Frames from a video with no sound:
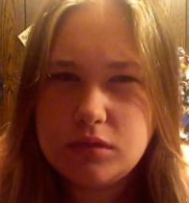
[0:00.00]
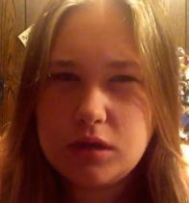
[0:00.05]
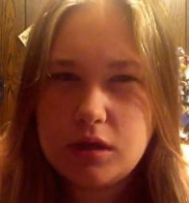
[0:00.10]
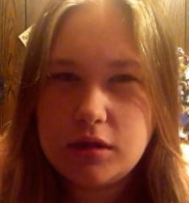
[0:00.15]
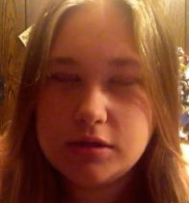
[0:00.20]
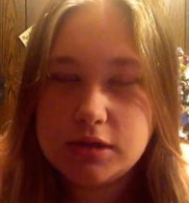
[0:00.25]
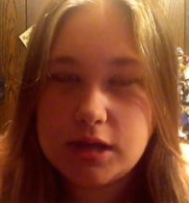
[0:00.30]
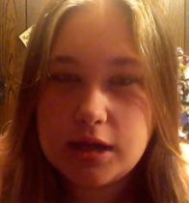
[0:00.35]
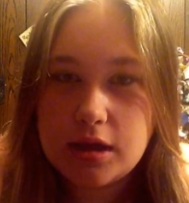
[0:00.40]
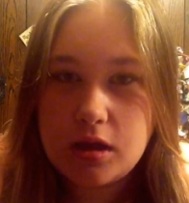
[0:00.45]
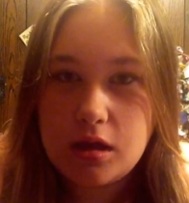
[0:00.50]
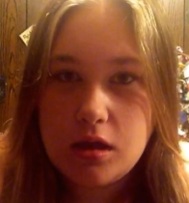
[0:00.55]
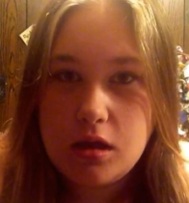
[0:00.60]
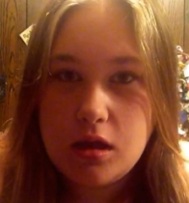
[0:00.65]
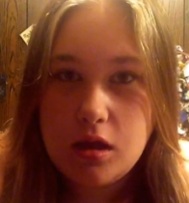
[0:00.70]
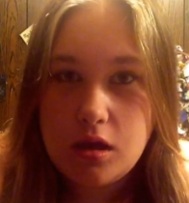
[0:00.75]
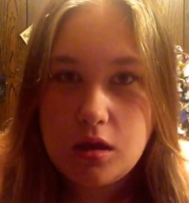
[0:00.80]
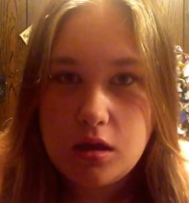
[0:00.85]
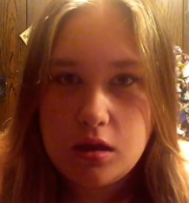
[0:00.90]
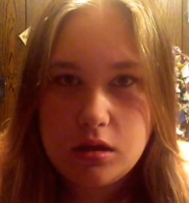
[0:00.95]
I was like,
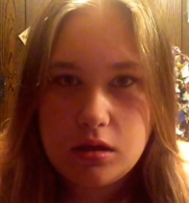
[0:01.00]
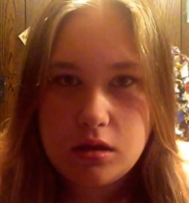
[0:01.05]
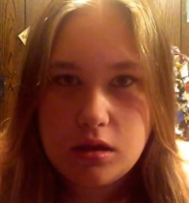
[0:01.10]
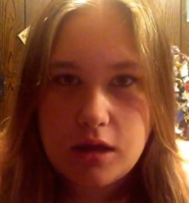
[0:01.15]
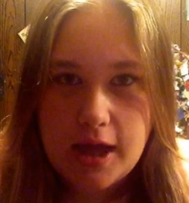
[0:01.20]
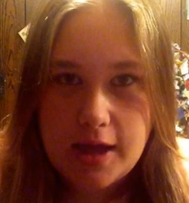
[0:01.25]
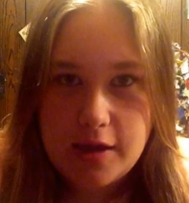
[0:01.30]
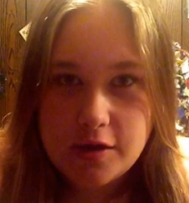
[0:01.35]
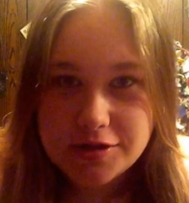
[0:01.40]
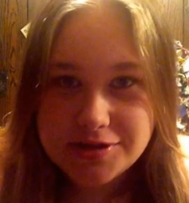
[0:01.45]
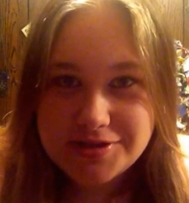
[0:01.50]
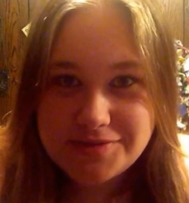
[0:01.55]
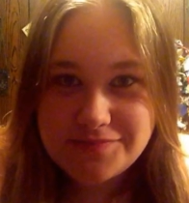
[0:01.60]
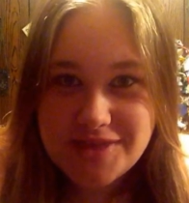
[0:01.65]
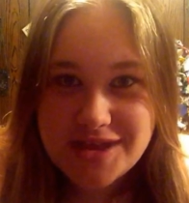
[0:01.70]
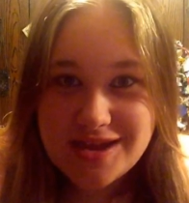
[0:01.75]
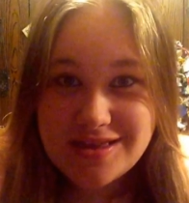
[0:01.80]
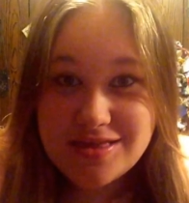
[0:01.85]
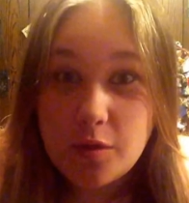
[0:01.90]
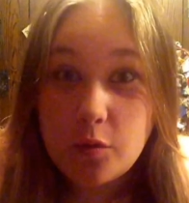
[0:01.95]
"I heard
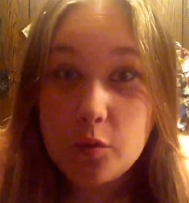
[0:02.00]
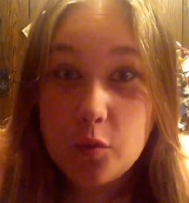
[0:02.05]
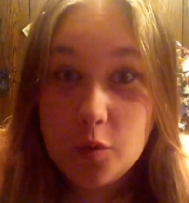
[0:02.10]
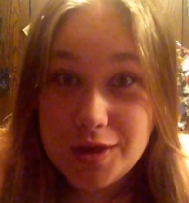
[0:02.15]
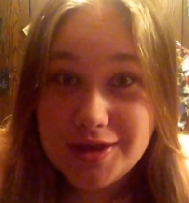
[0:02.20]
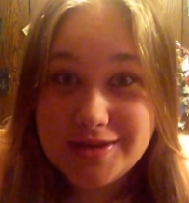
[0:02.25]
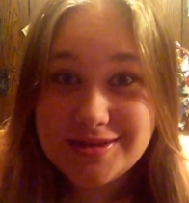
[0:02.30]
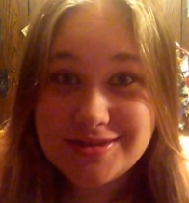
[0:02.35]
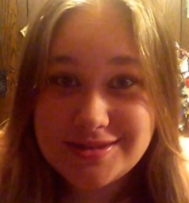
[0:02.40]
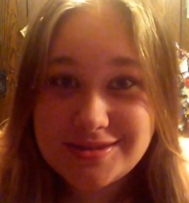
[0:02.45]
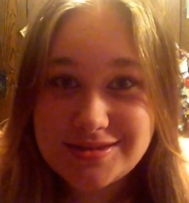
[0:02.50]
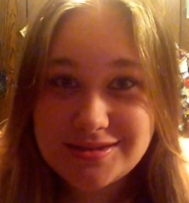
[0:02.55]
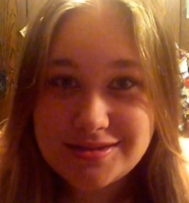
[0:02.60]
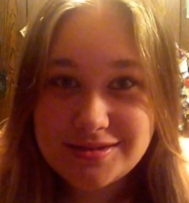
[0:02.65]
something in the woods."